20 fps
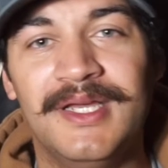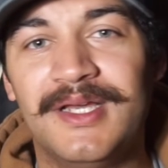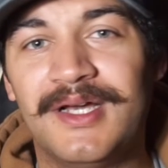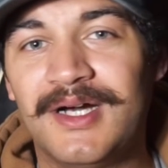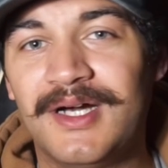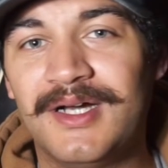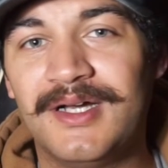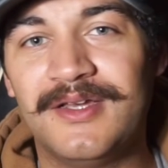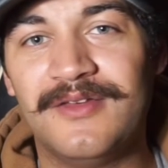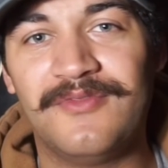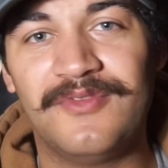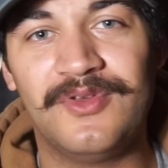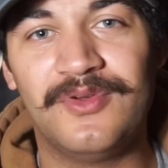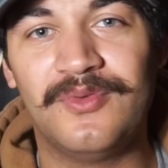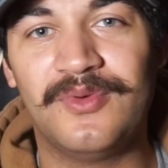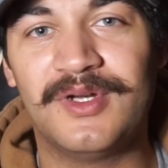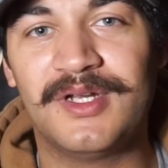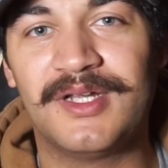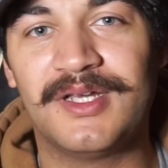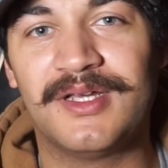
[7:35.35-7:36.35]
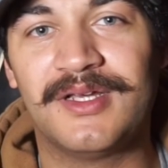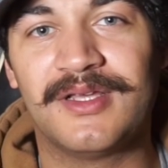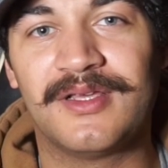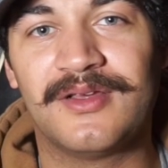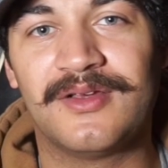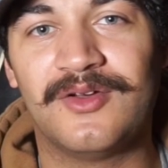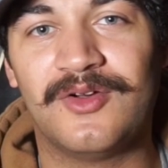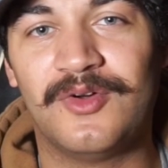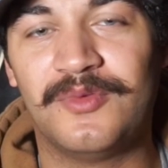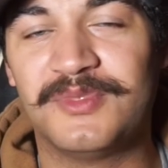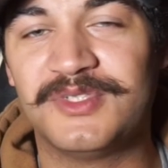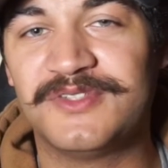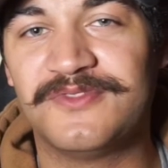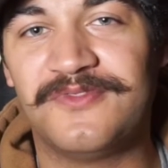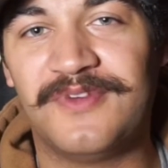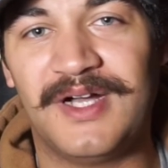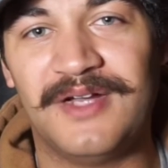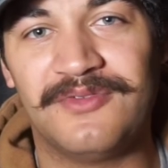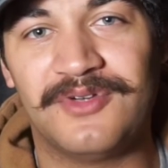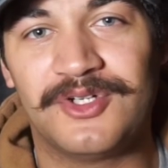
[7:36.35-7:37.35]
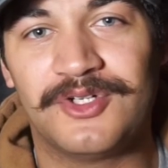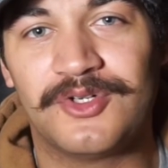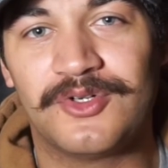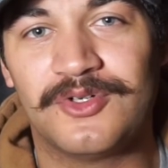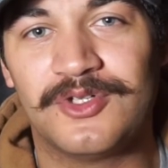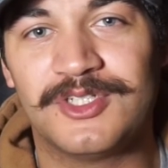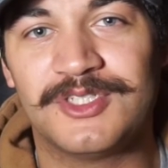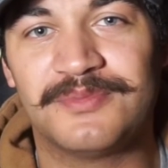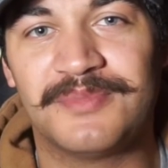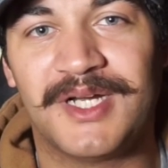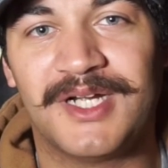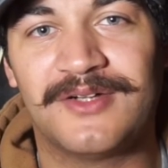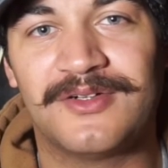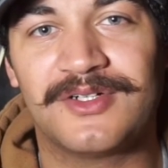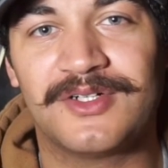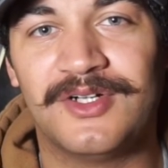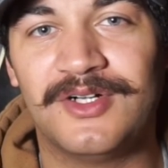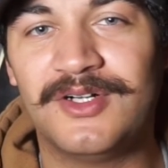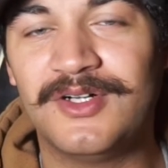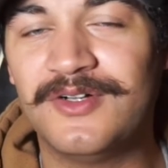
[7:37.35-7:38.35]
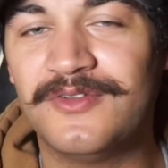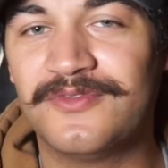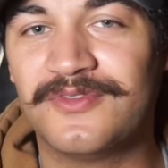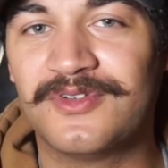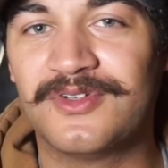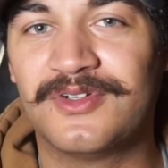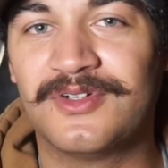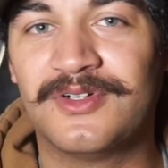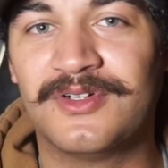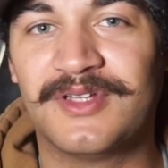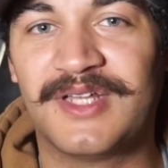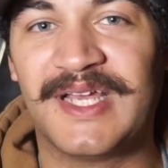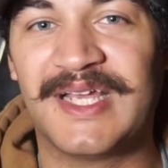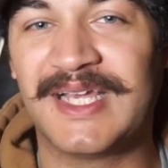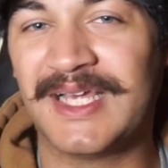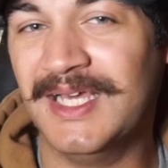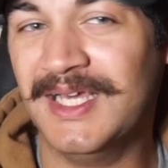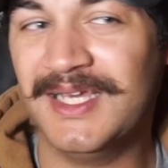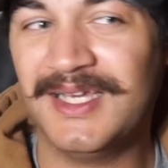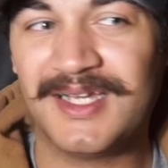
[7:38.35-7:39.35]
If you want a almost 500 horsepower car for, like,